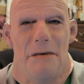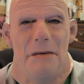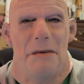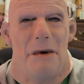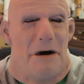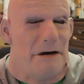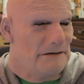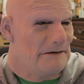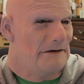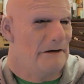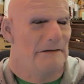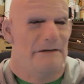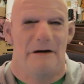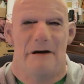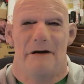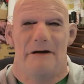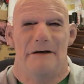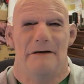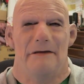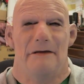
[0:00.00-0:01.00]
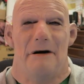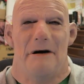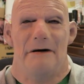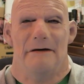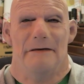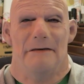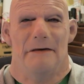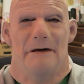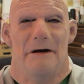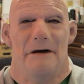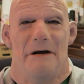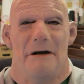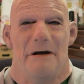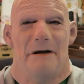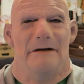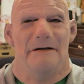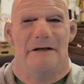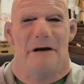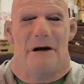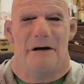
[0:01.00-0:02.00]
What a paedophile.
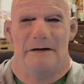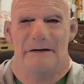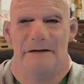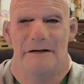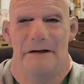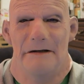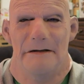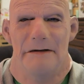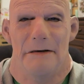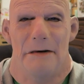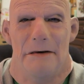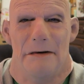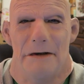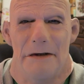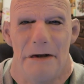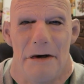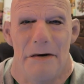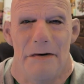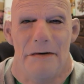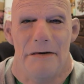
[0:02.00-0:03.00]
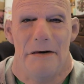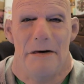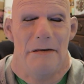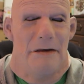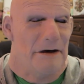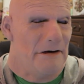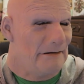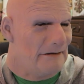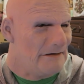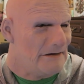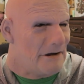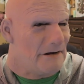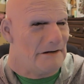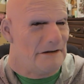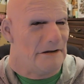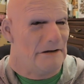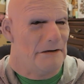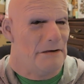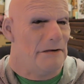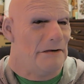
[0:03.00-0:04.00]
His exes look young. Well, one of his
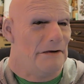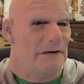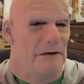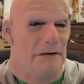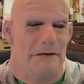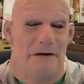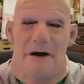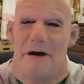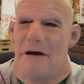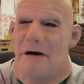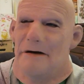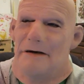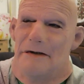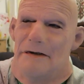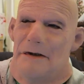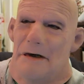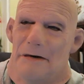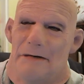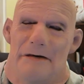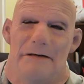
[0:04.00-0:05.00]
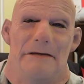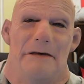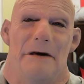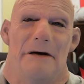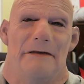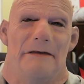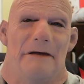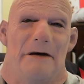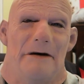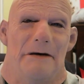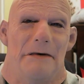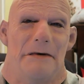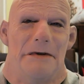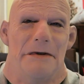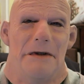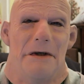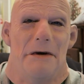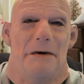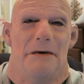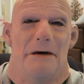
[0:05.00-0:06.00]
exes looks young and his current boyfriend
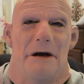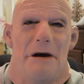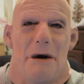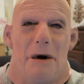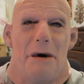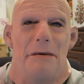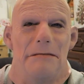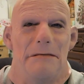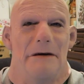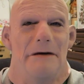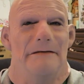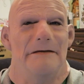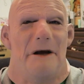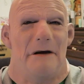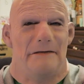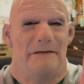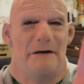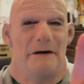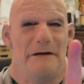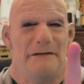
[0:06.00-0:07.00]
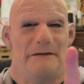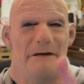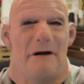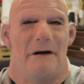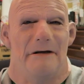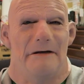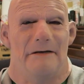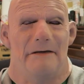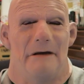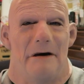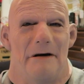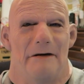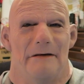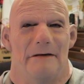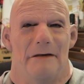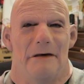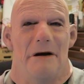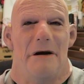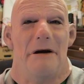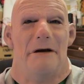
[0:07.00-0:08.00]
looks young. Oh, definite
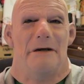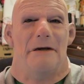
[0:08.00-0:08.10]
paedophile.